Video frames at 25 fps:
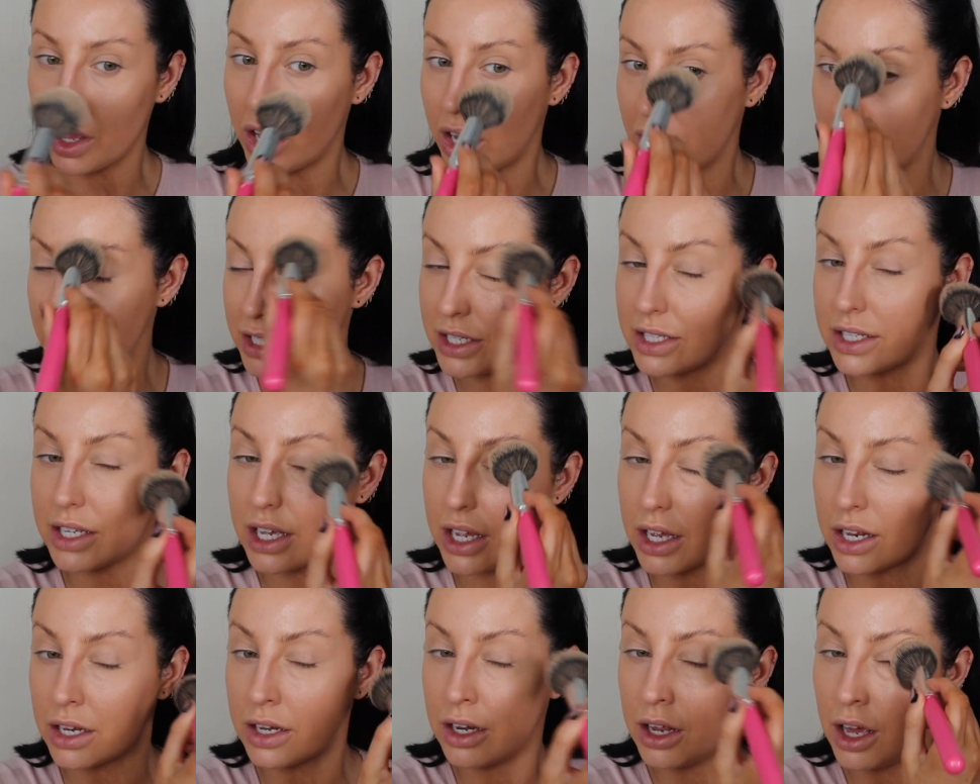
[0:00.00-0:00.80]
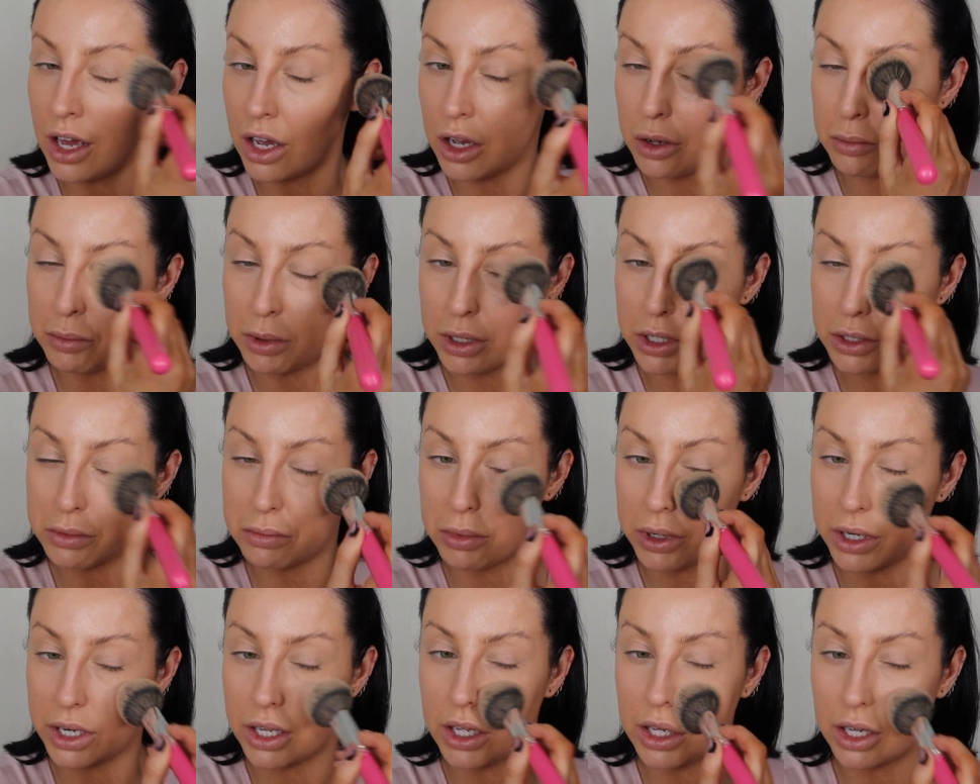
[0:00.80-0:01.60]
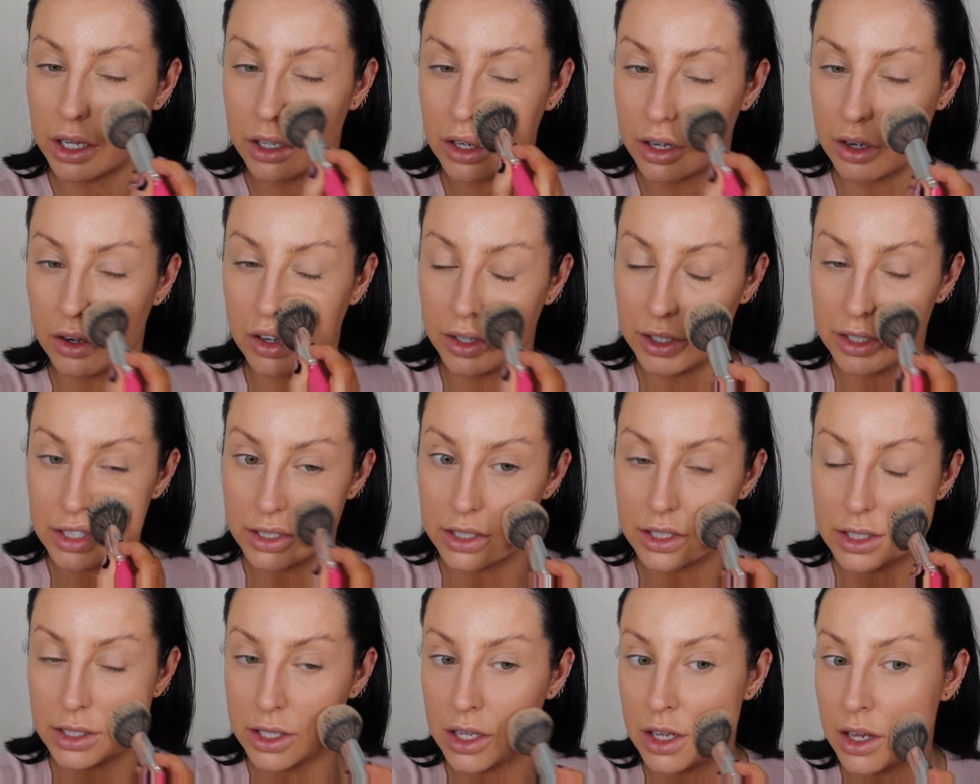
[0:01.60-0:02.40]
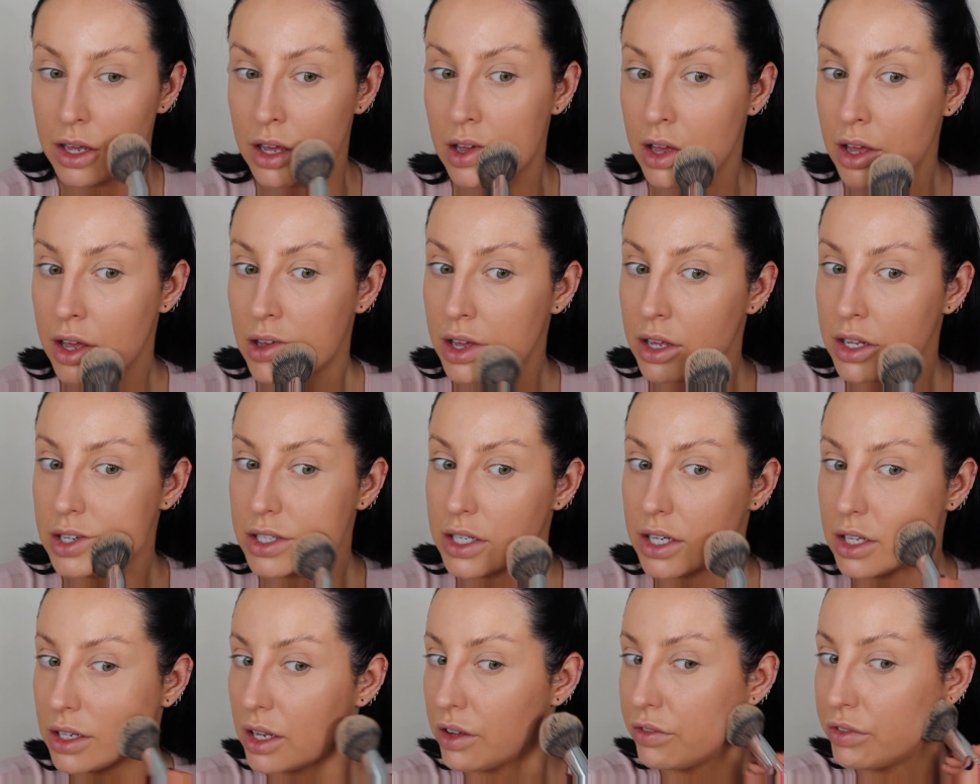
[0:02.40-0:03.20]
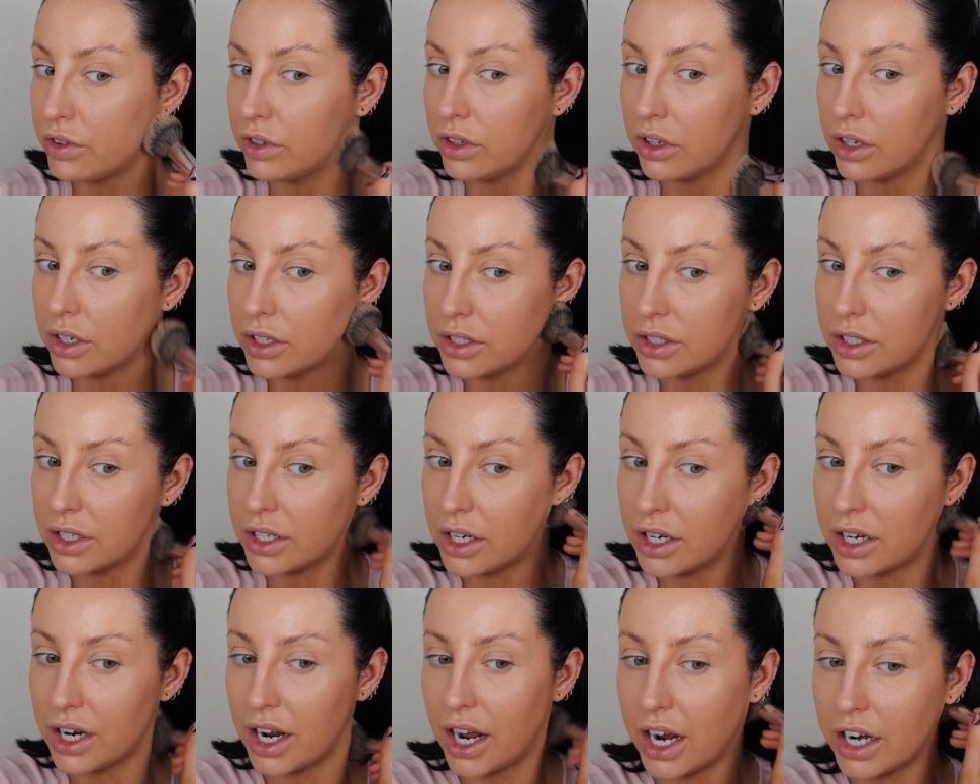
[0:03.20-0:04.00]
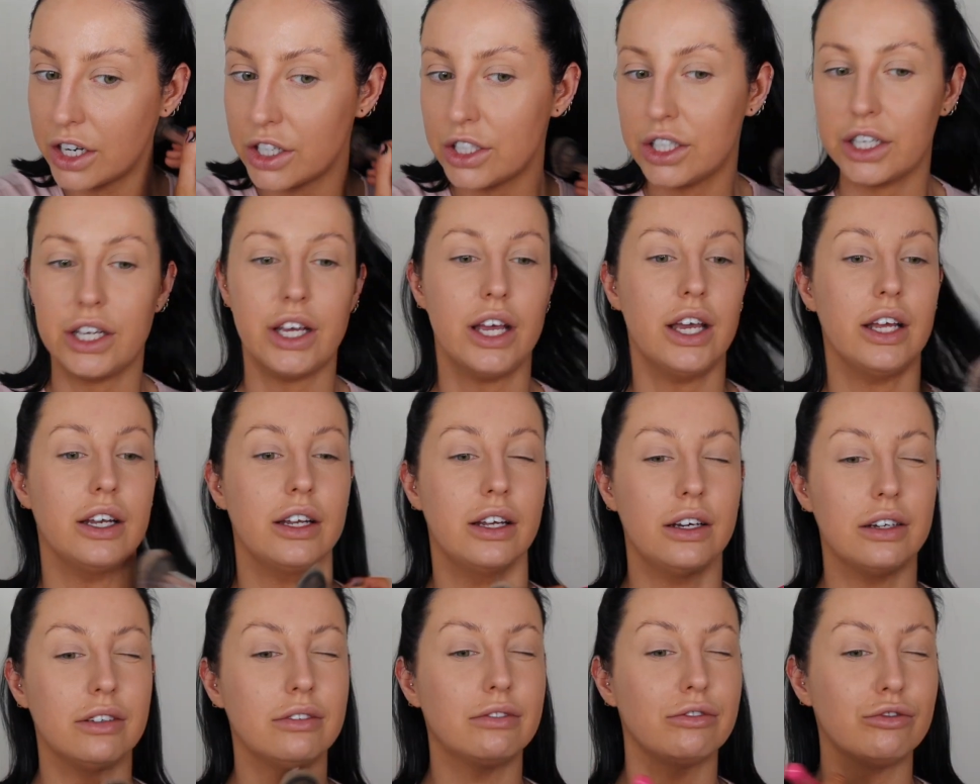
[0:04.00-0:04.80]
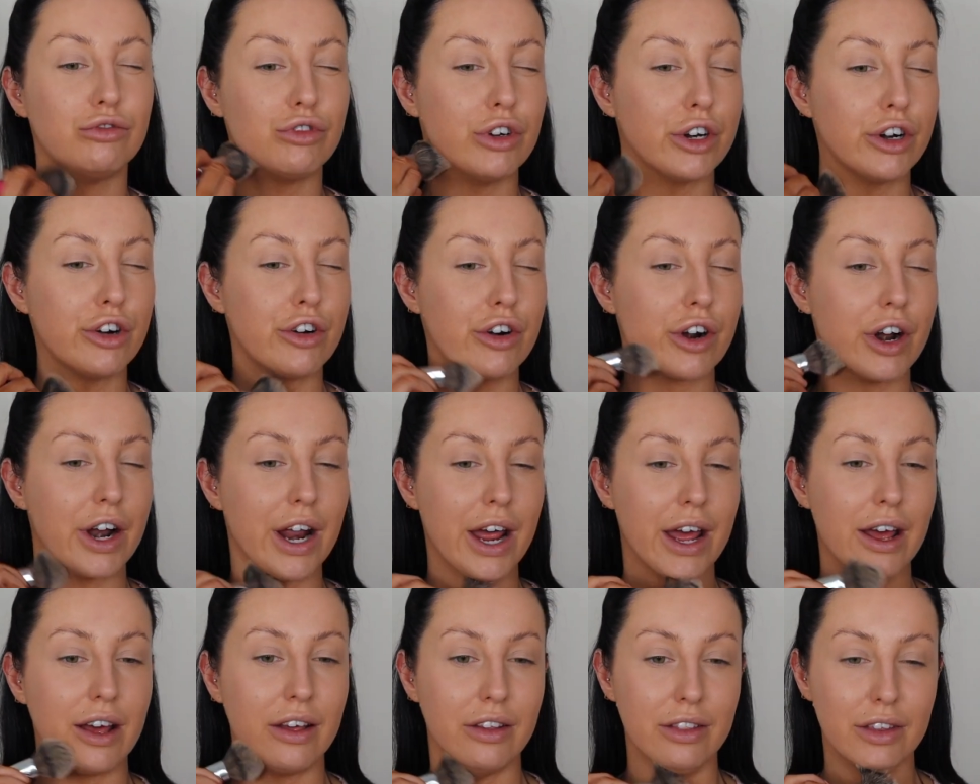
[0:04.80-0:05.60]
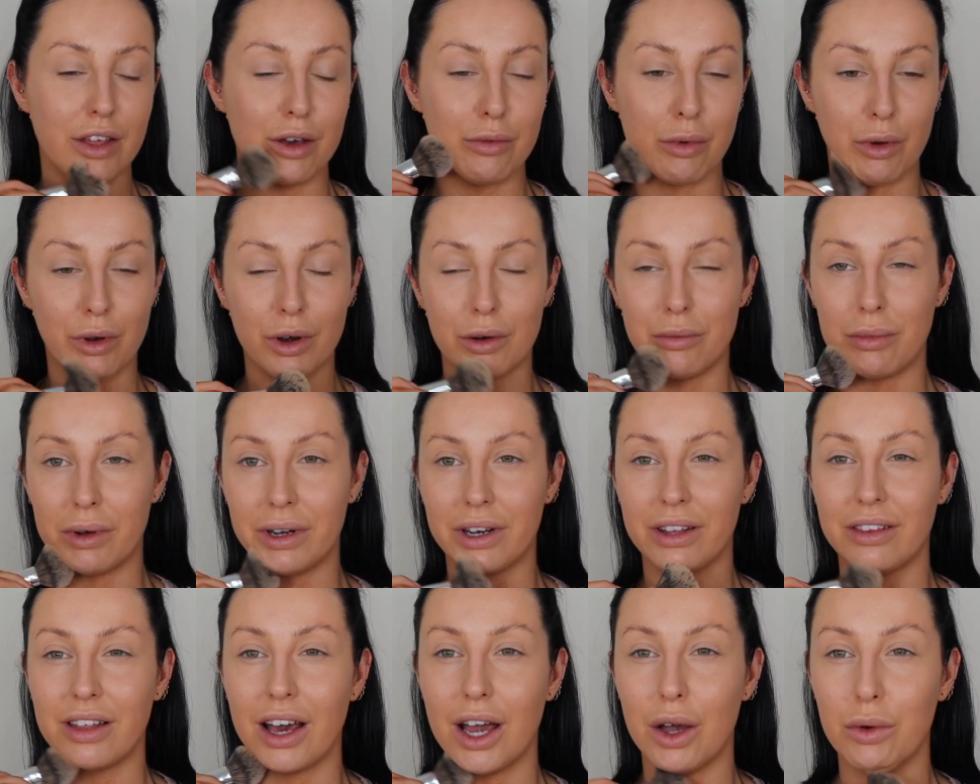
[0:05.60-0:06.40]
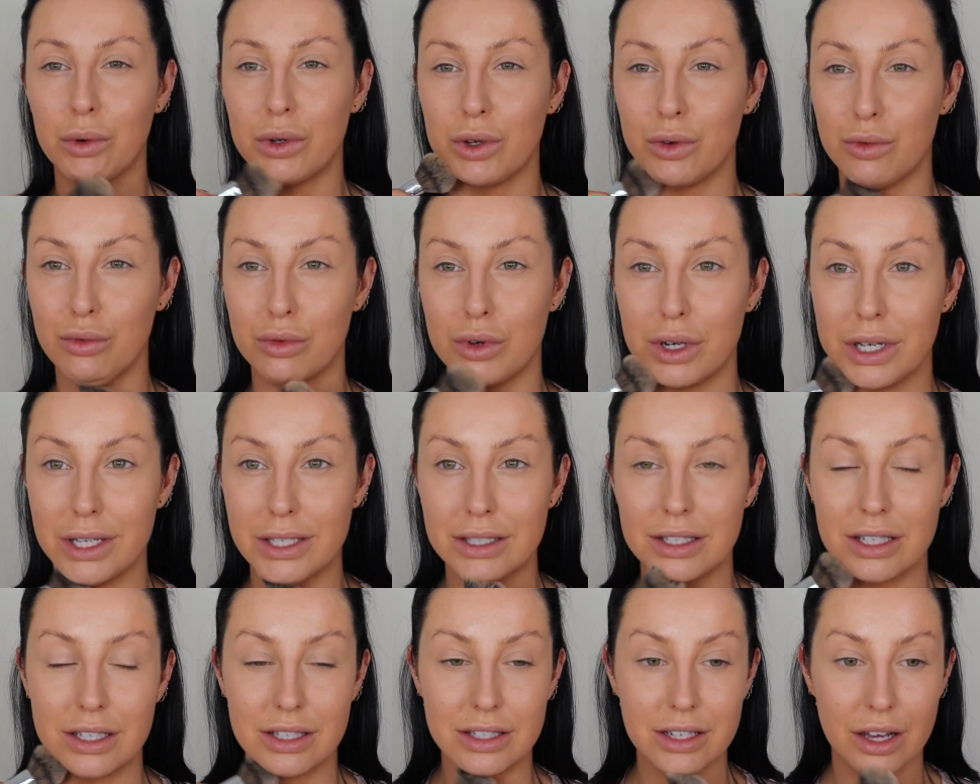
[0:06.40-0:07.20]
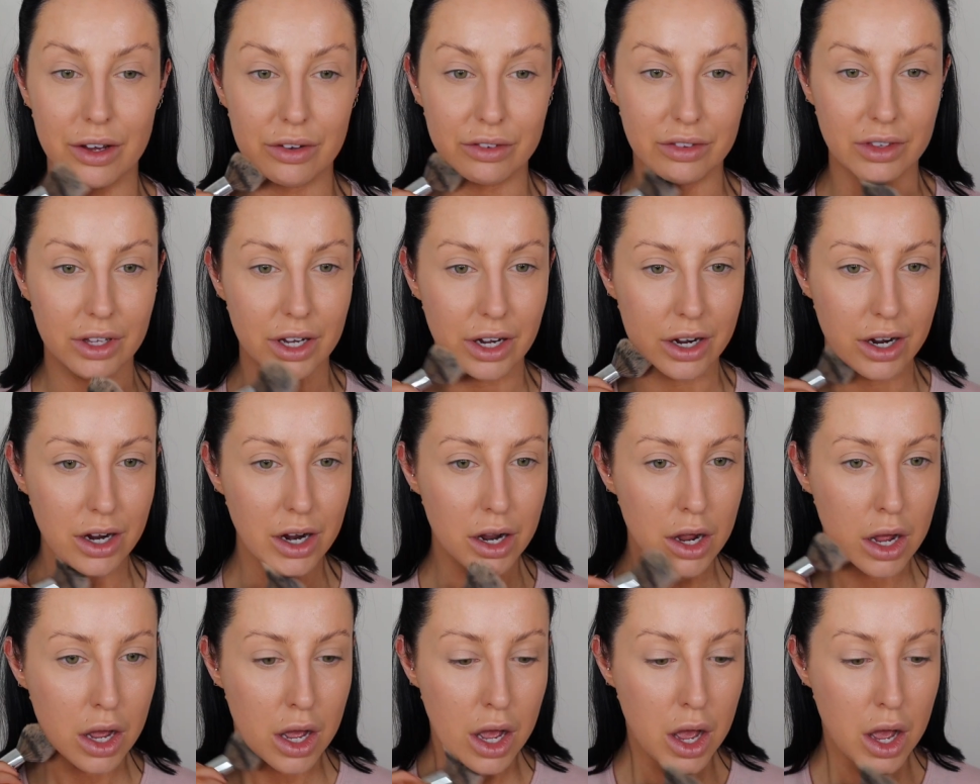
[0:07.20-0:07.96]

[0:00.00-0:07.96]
insane how much money it costs to live in London, and I actually kind of regret the amount of money that I would have wasted down there.